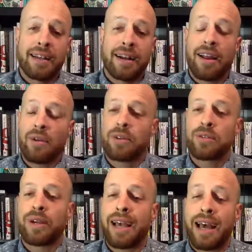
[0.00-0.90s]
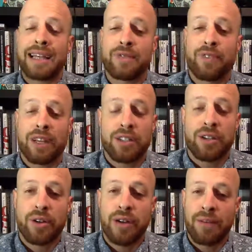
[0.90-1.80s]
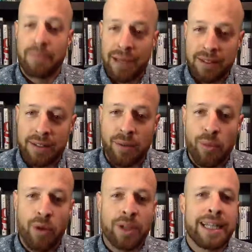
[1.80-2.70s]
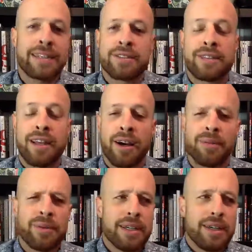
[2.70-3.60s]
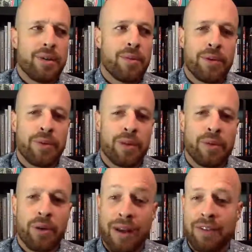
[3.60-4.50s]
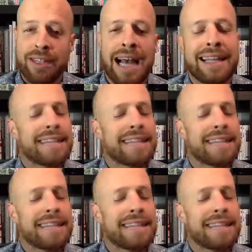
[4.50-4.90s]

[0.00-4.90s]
And there are other ones where you kind of get to flex your creative muscle a little more, and that's, you know, when you really want to revel in that.